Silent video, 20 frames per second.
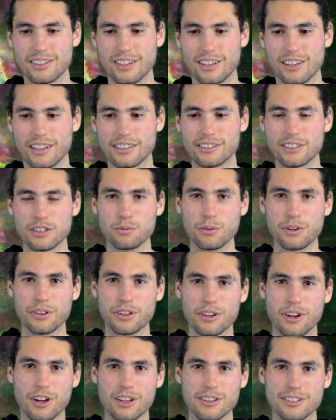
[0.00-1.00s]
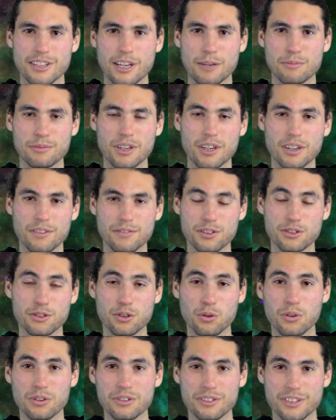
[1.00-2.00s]
This is where the concept of the
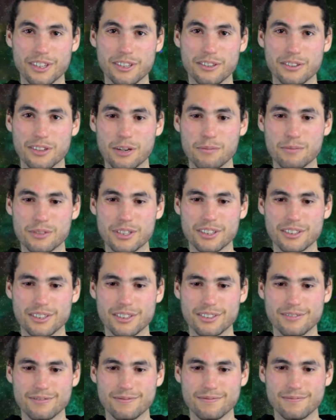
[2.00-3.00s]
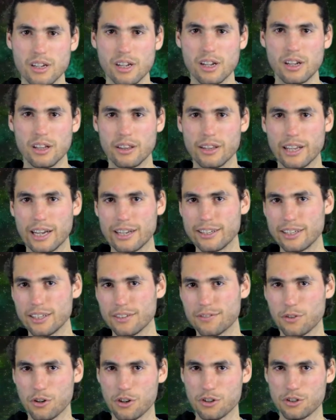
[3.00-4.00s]
solar sail comes in. The idea
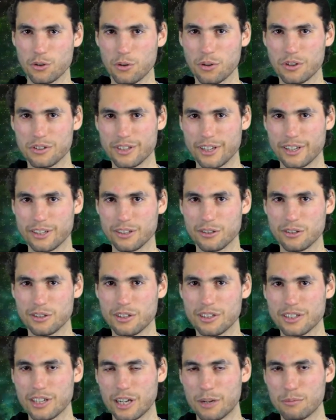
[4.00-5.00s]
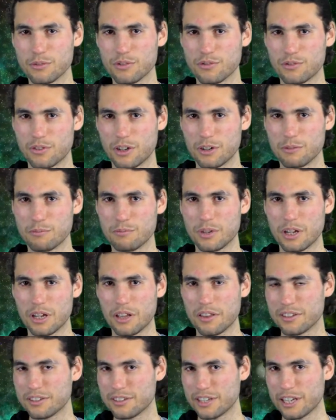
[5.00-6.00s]
for a solar sail comes from
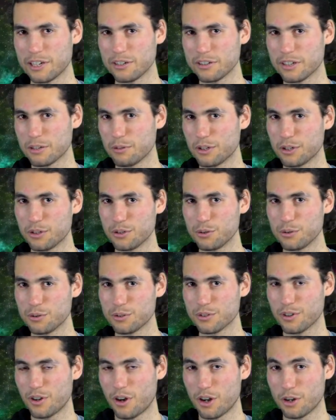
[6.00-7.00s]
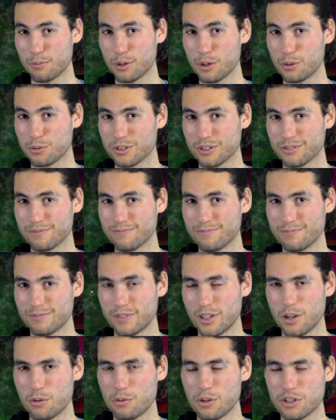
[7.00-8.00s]
the sail that we use on a boat,
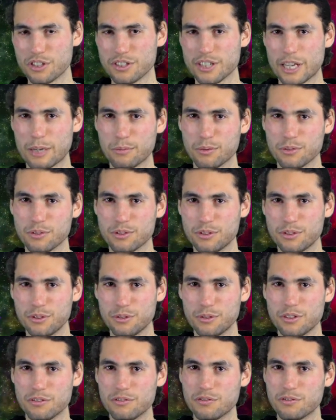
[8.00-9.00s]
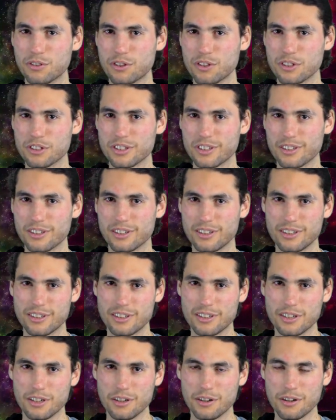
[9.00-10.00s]
which is able to convert
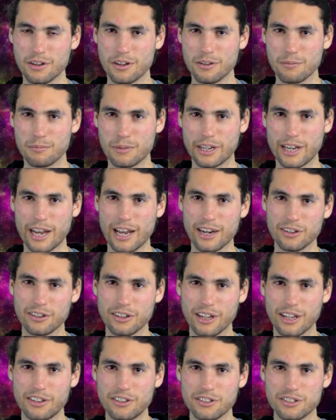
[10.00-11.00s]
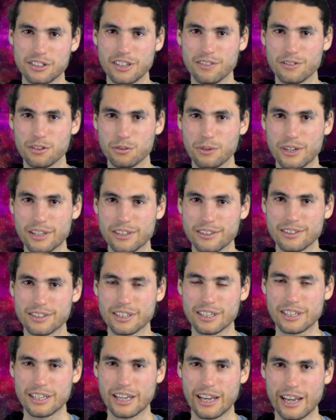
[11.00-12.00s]
the mechanical energy of the wind
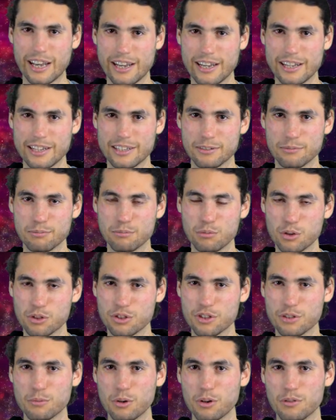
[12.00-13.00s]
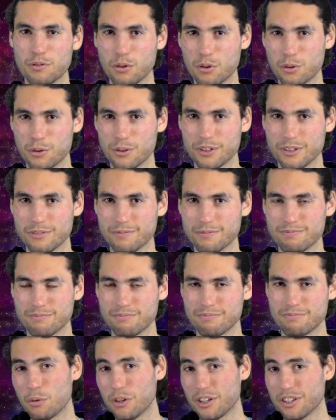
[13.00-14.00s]
and push the boat forward.
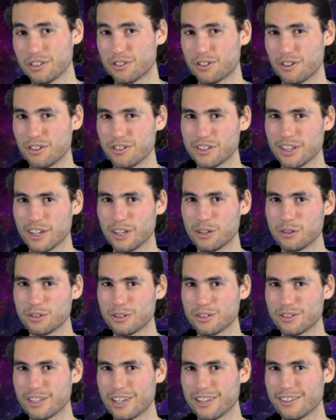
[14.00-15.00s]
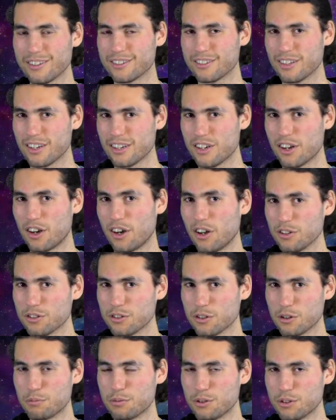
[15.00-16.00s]
Well, it turns out that the sun
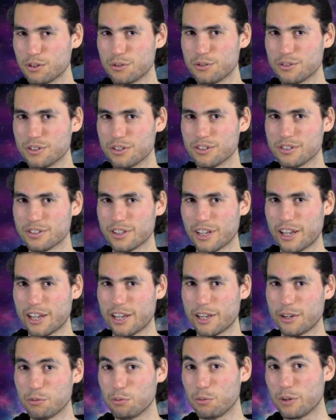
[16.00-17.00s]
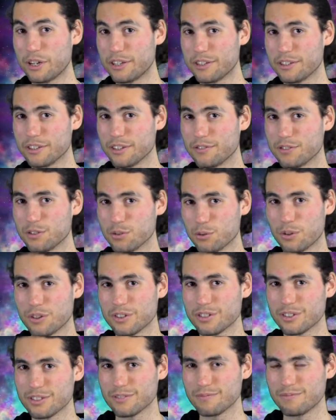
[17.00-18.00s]
also produces a wind of
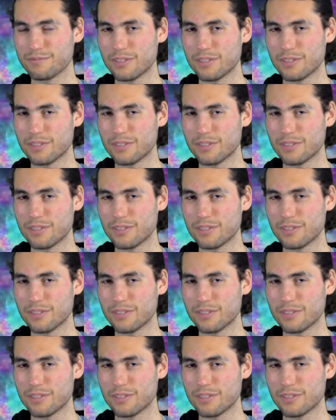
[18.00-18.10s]
sorts.